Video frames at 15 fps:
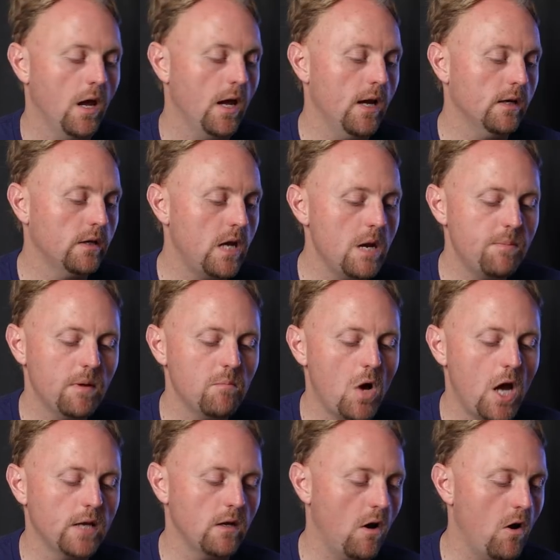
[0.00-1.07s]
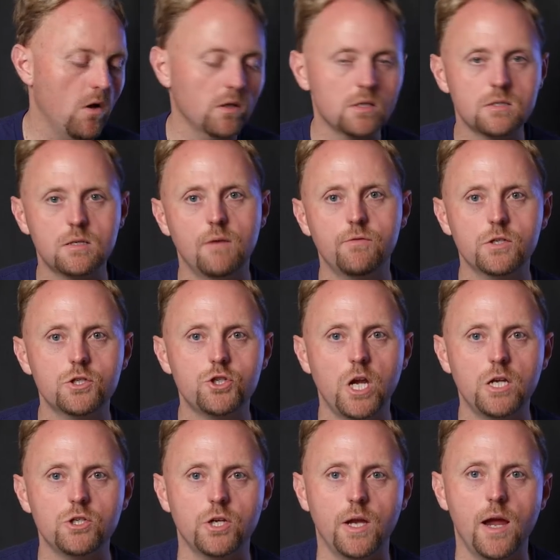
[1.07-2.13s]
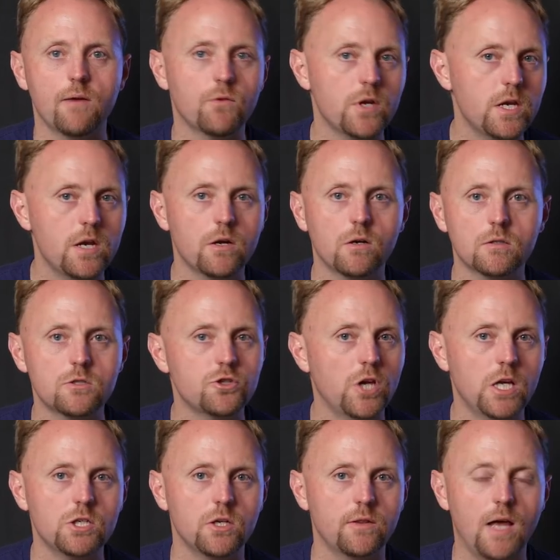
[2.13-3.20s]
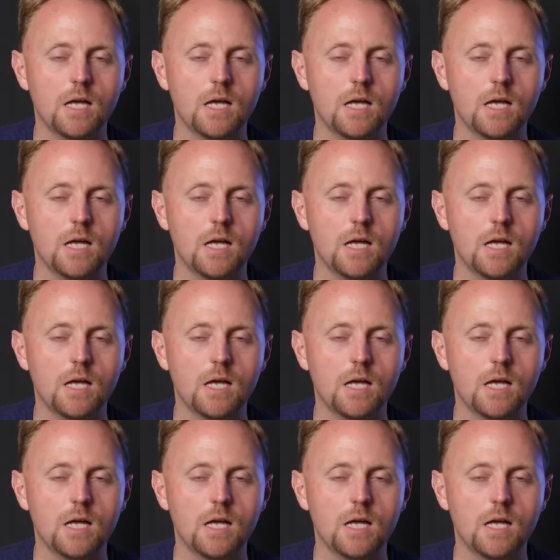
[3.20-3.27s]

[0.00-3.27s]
And keep in mind, all this stuff is changing. Every year it's changing.